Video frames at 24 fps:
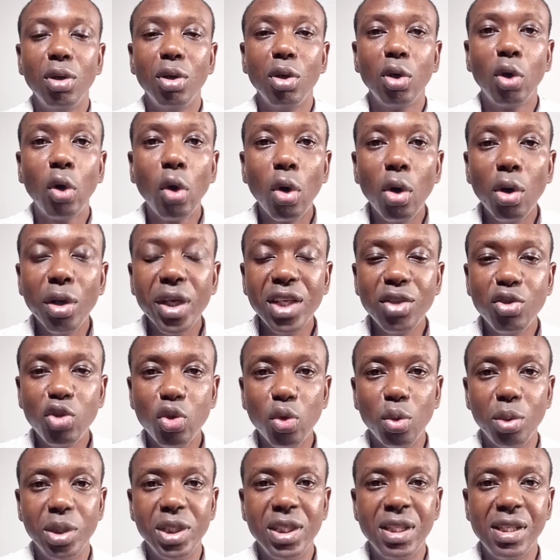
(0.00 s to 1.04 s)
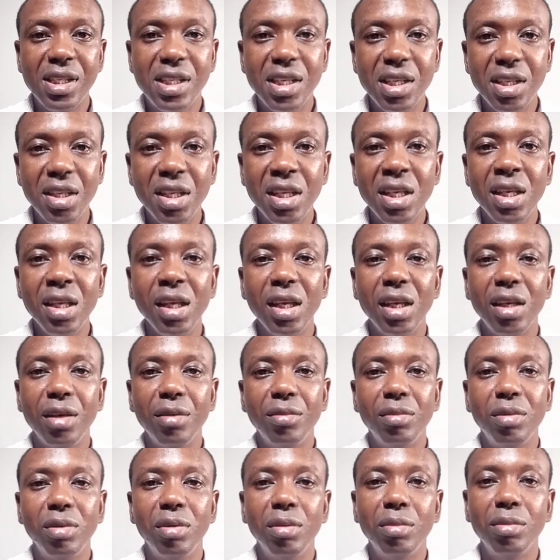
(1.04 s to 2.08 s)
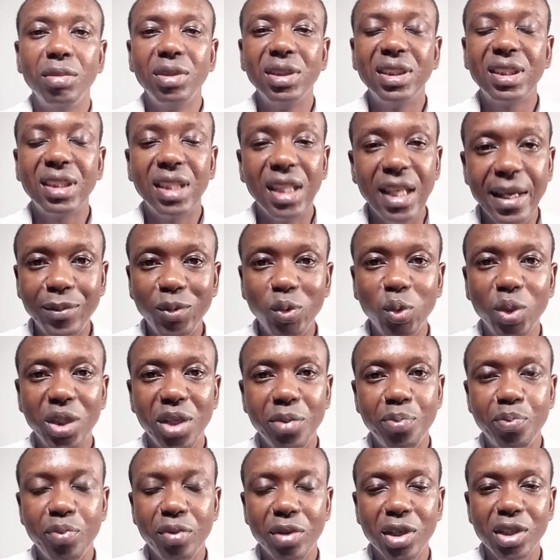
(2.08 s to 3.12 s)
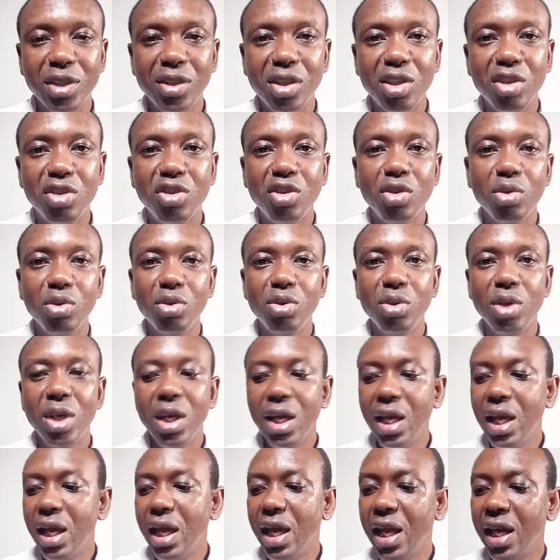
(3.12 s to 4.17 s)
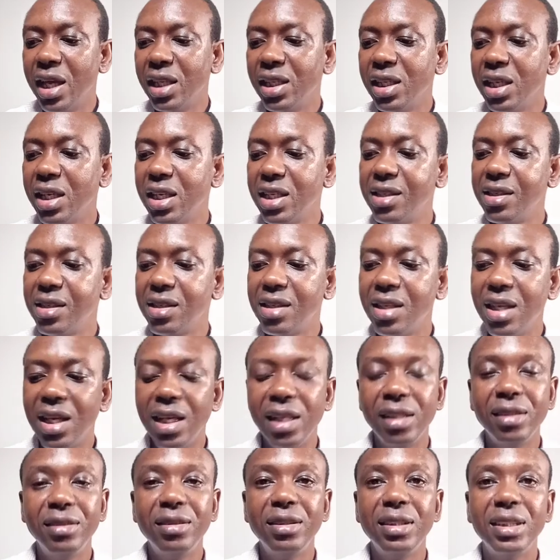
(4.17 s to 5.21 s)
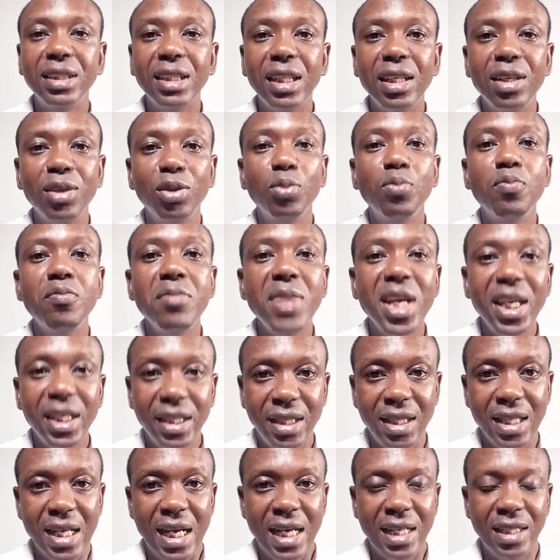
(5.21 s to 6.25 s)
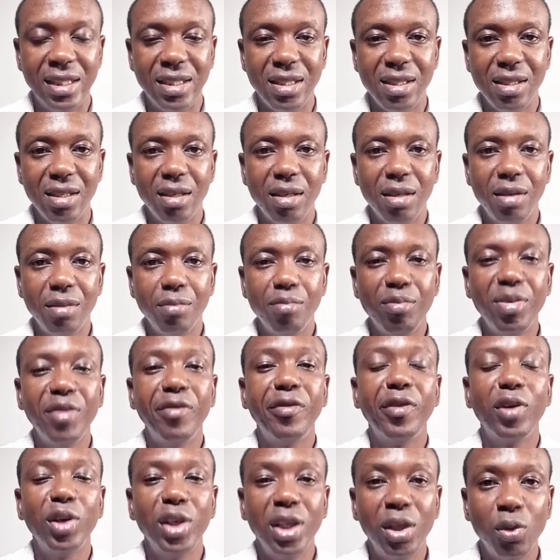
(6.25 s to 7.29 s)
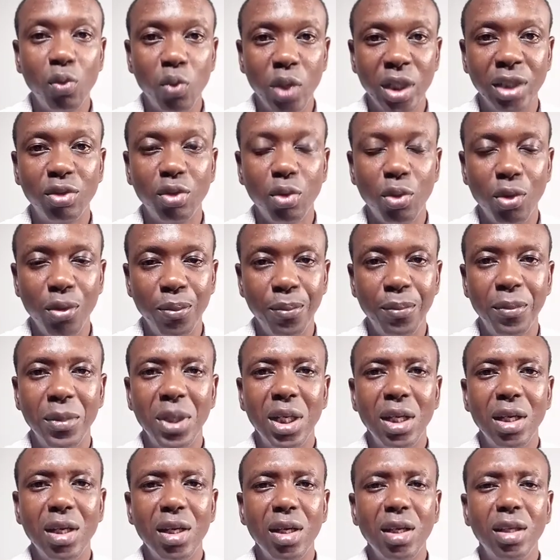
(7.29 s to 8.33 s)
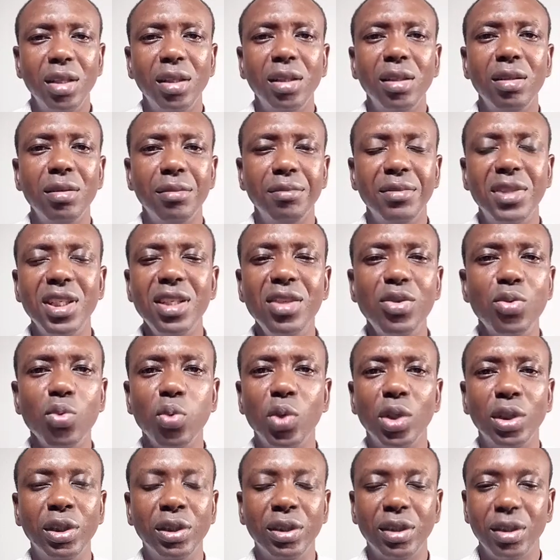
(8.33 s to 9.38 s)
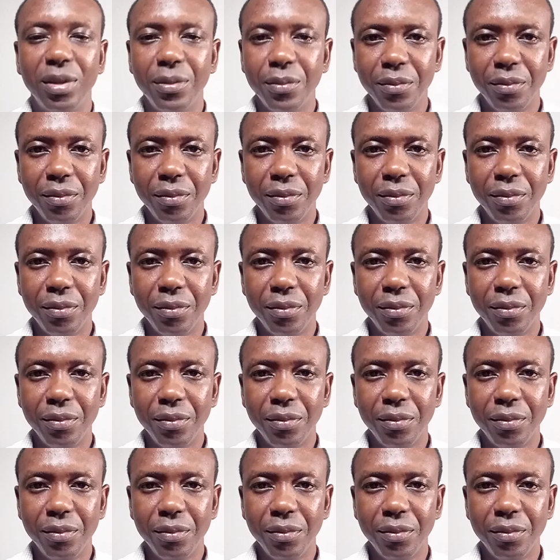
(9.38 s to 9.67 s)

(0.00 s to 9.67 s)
go into a city, slept with a prostitute, and he stayed till midnight before he went home. This was